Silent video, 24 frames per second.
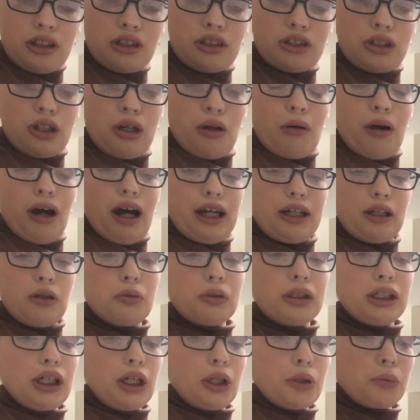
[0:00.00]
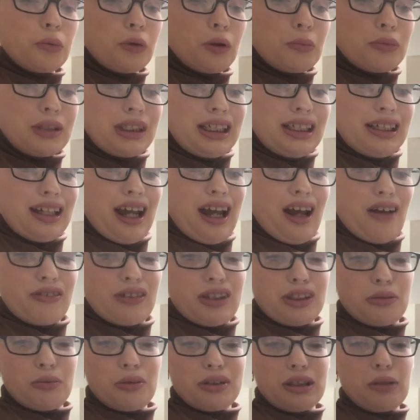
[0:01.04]
So I only had room to eat half
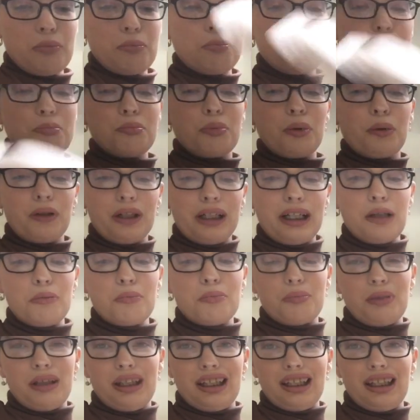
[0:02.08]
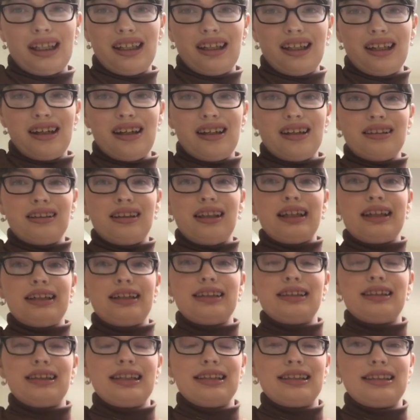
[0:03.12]
because it was a pretty big,
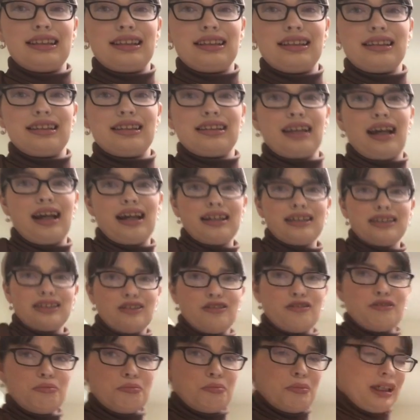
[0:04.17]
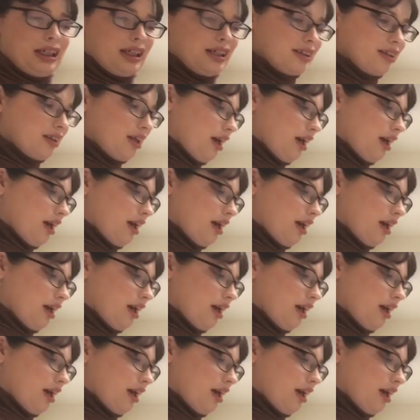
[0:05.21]
like decent size of meat,